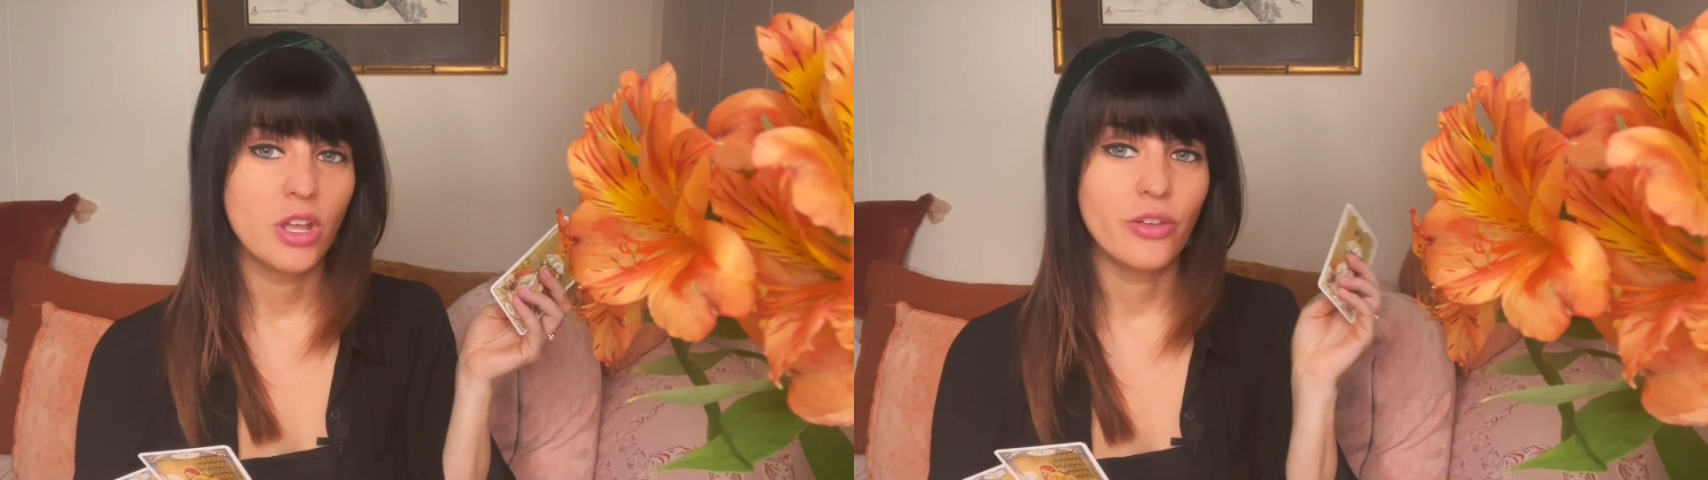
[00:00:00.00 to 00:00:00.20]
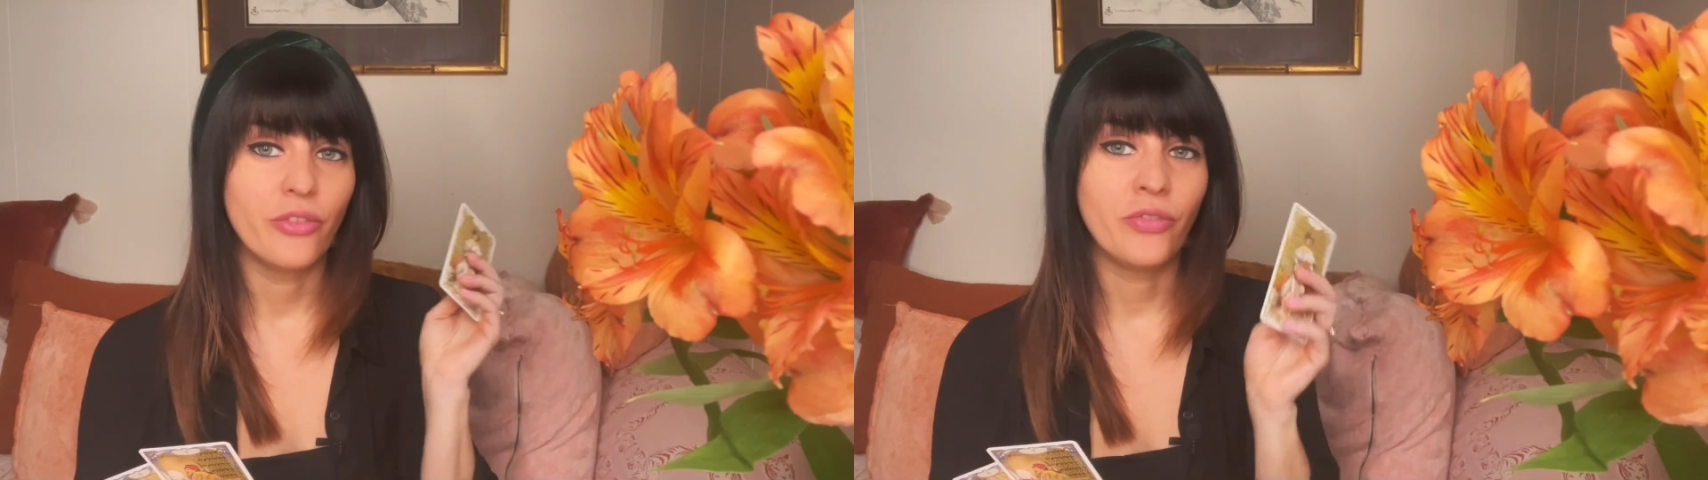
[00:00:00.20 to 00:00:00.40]

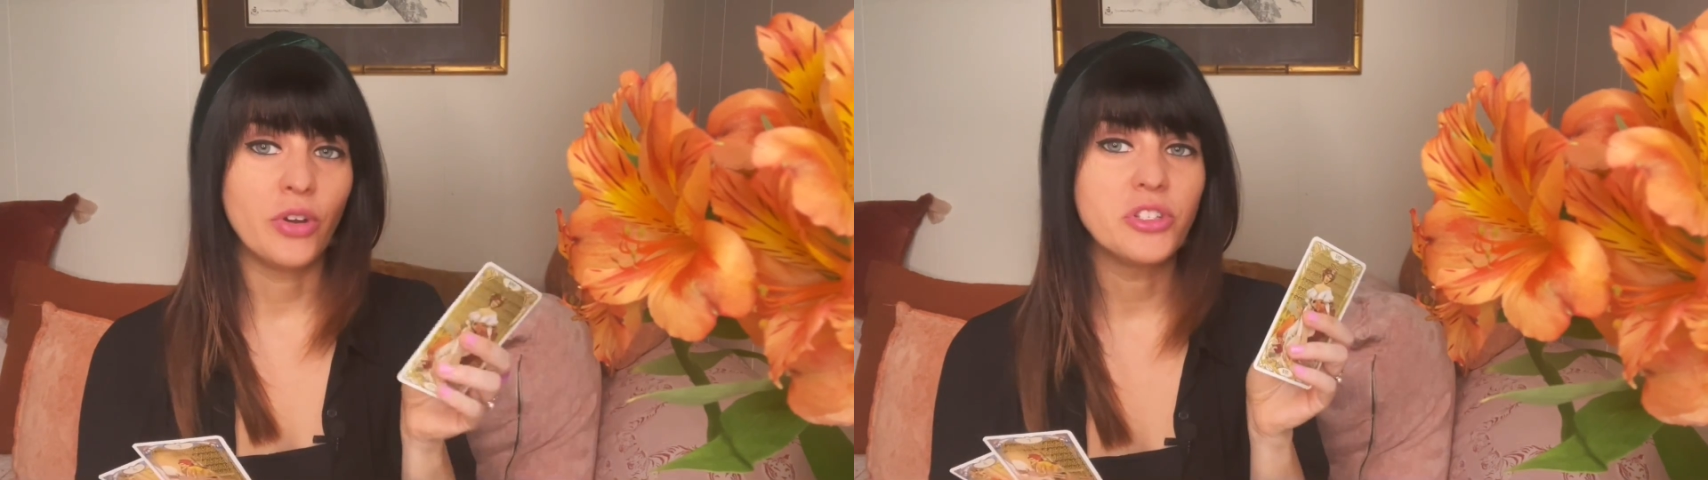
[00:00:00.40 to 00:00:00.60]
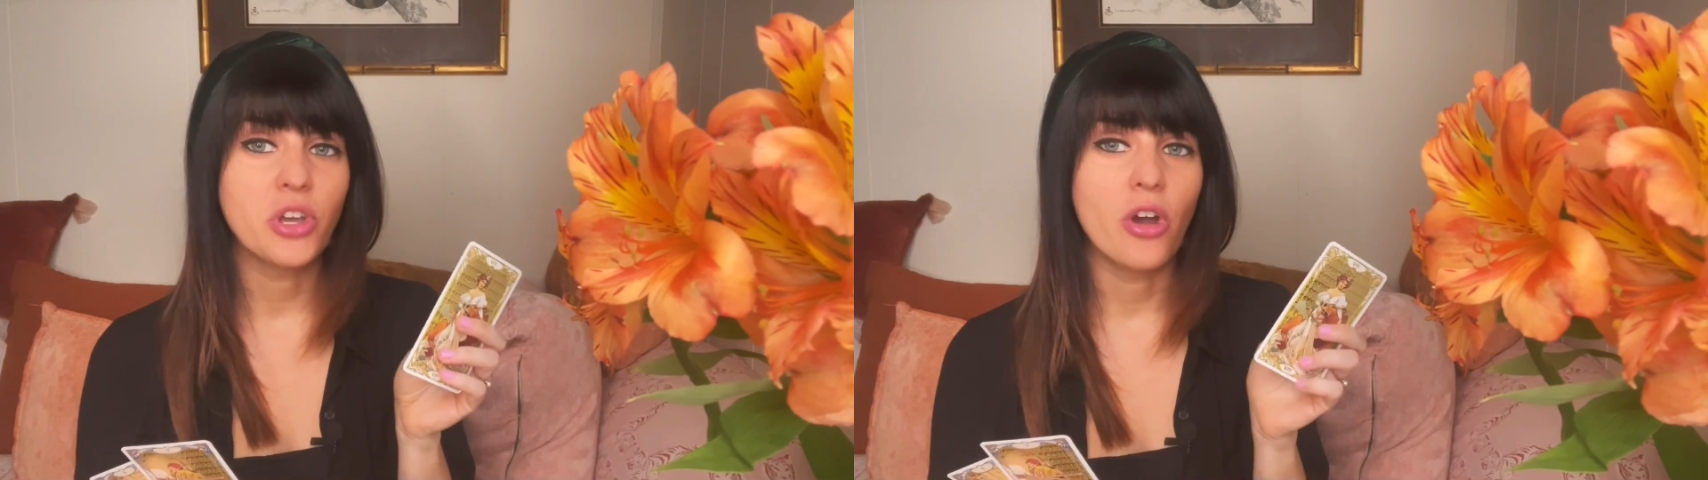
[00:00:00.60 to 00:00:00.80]
The
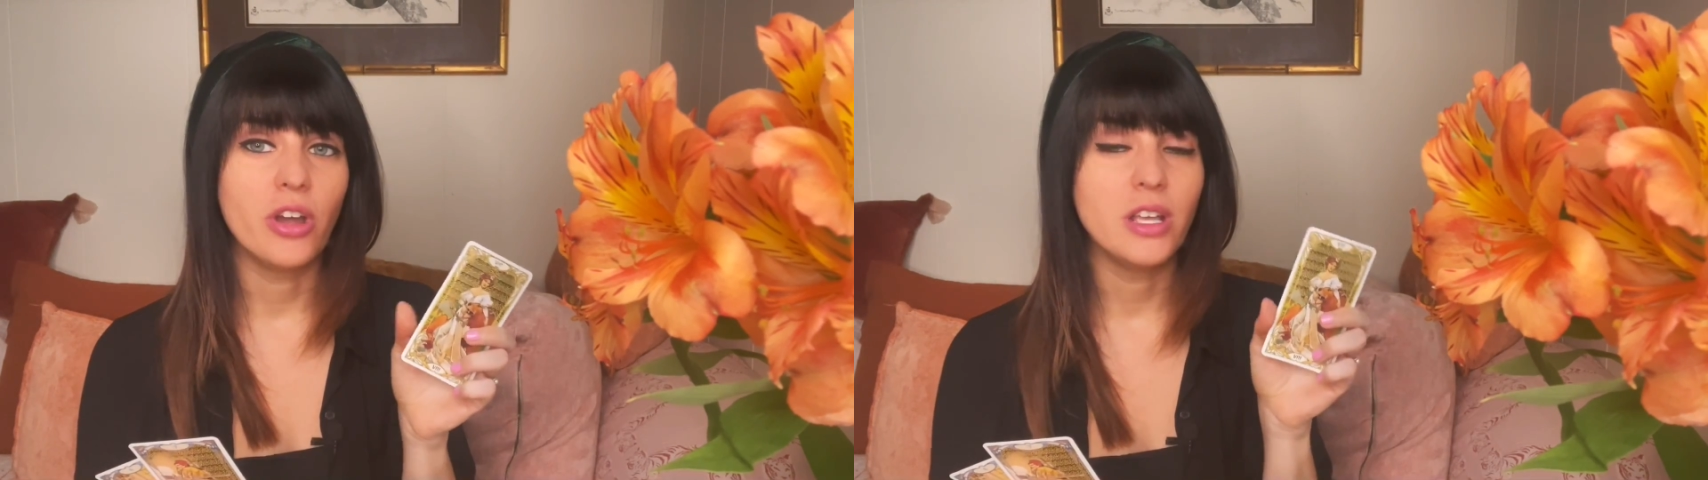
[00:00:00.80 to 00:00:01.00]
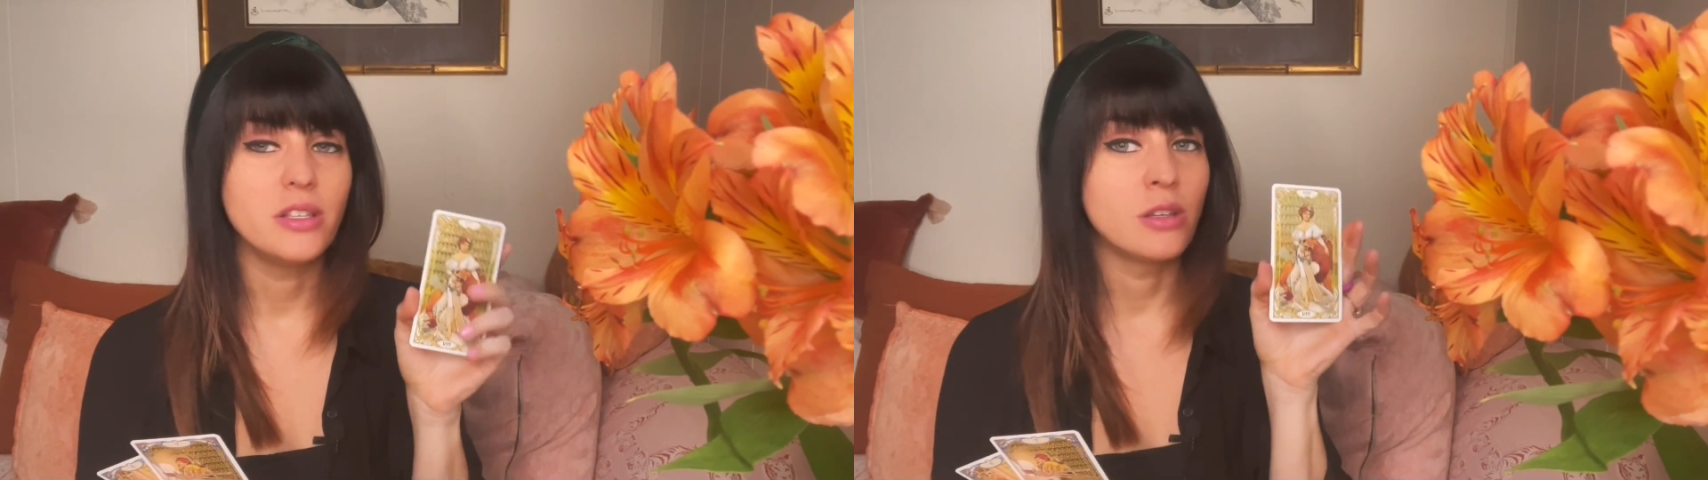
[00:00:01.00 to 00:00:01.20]
first
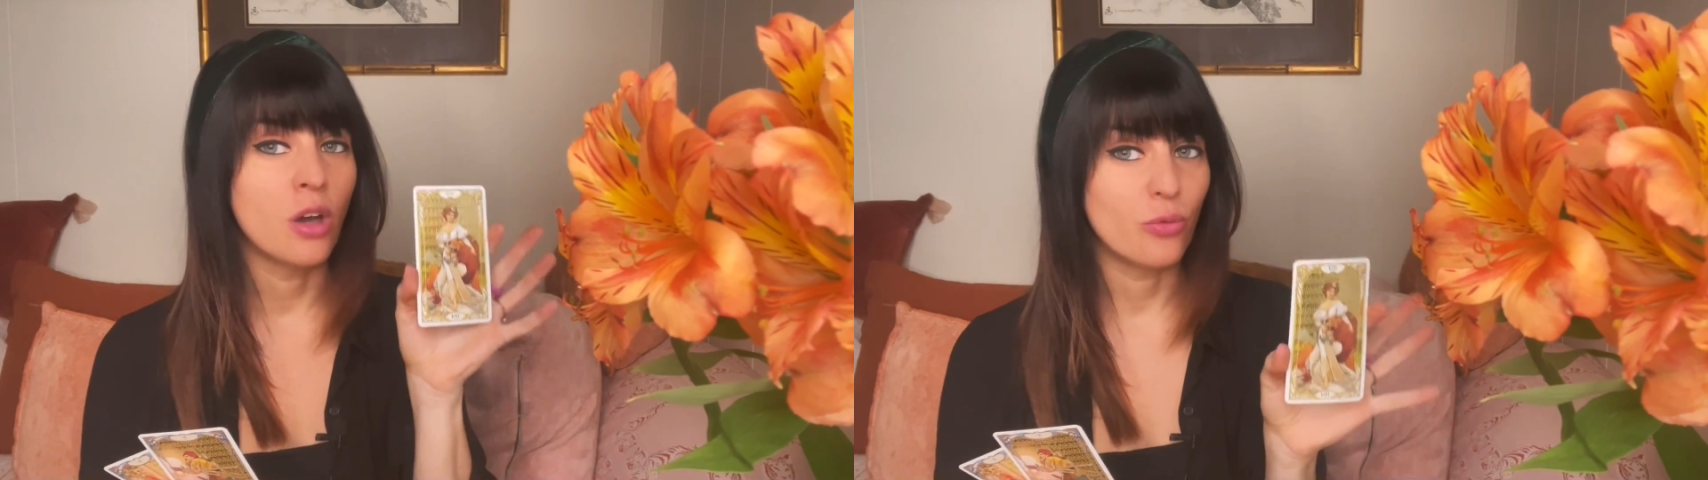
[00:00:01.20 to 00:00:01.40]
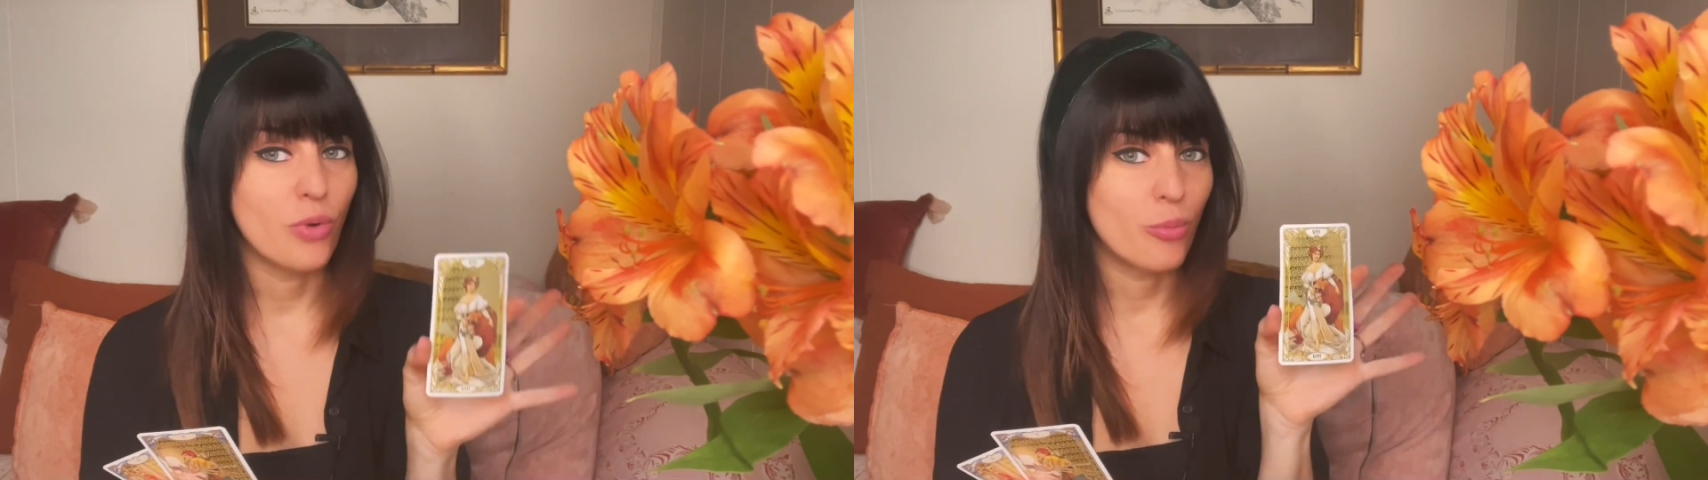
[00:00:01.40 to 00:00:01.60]
card is
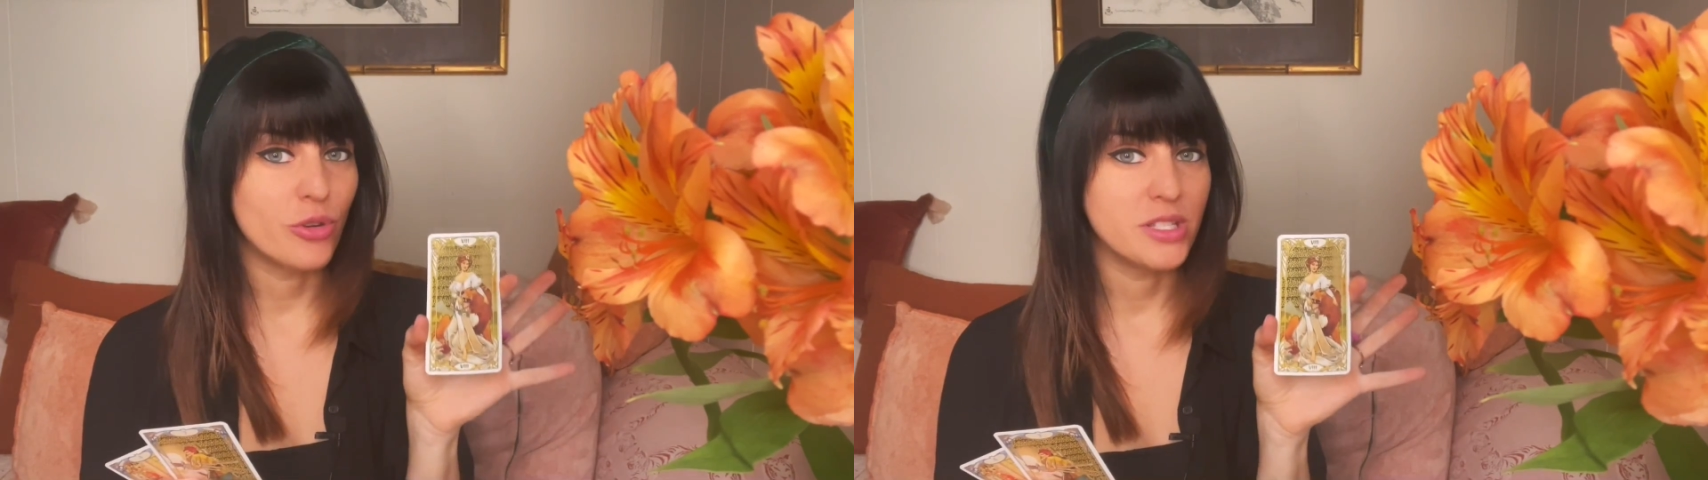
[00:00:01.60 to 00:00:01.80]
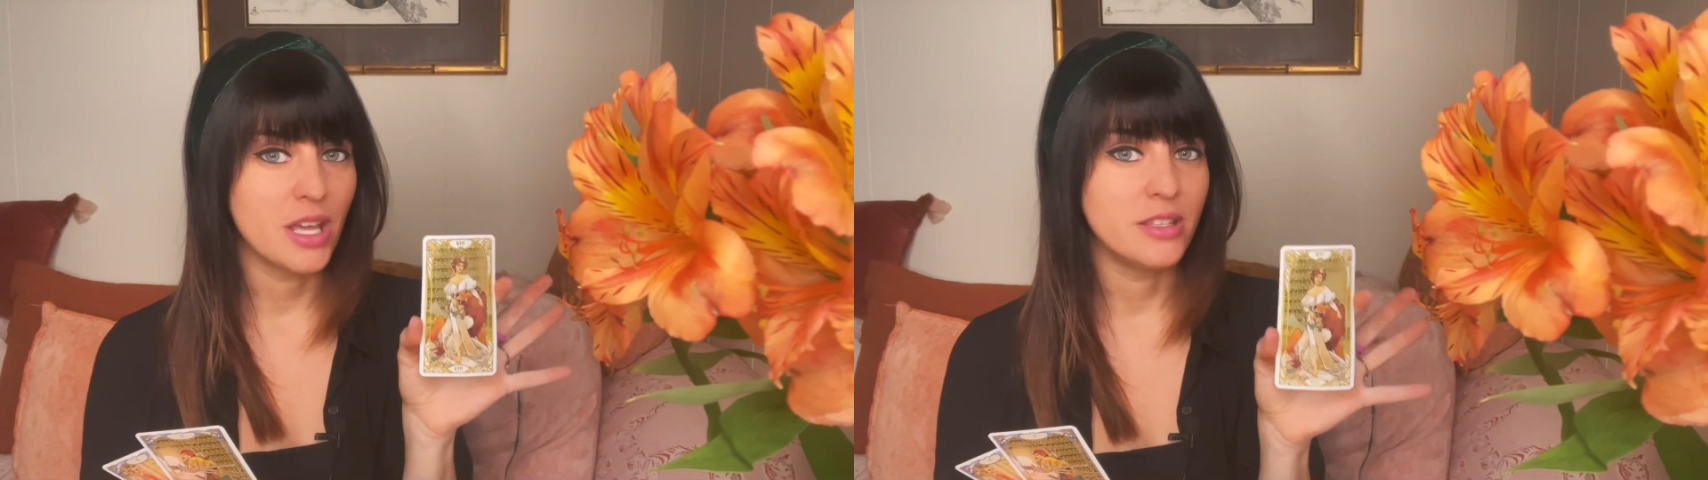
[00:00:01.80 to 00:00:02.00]
going to
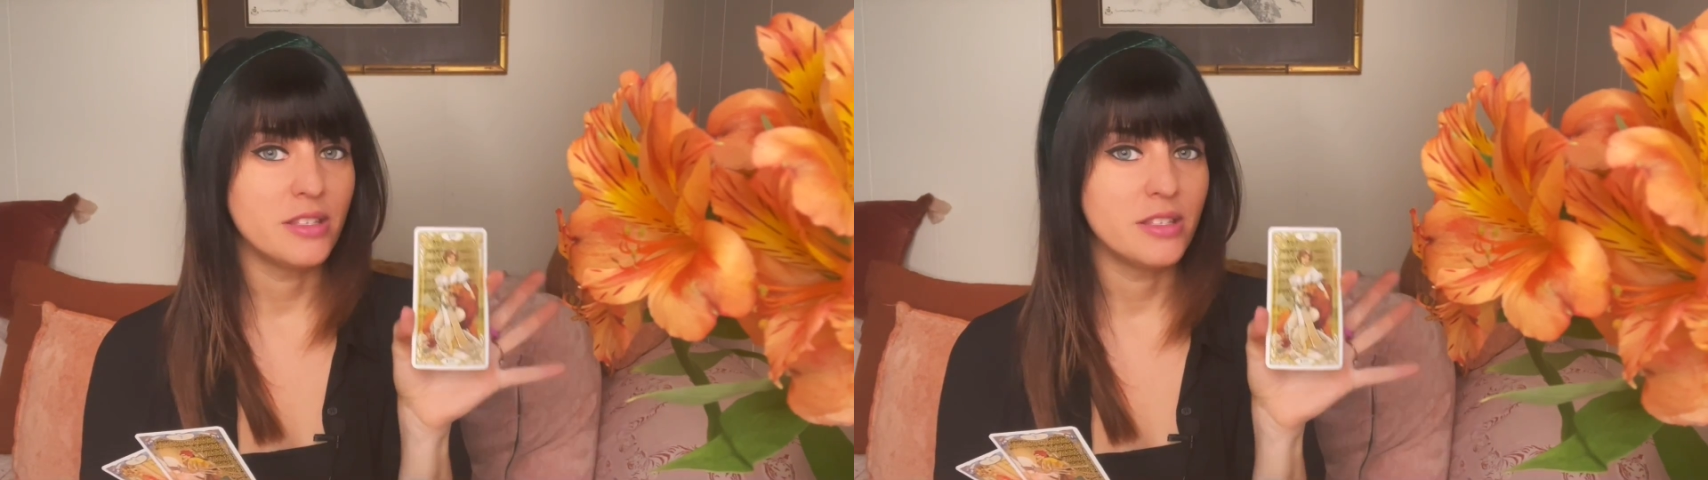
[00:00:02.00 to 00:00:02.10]
represent the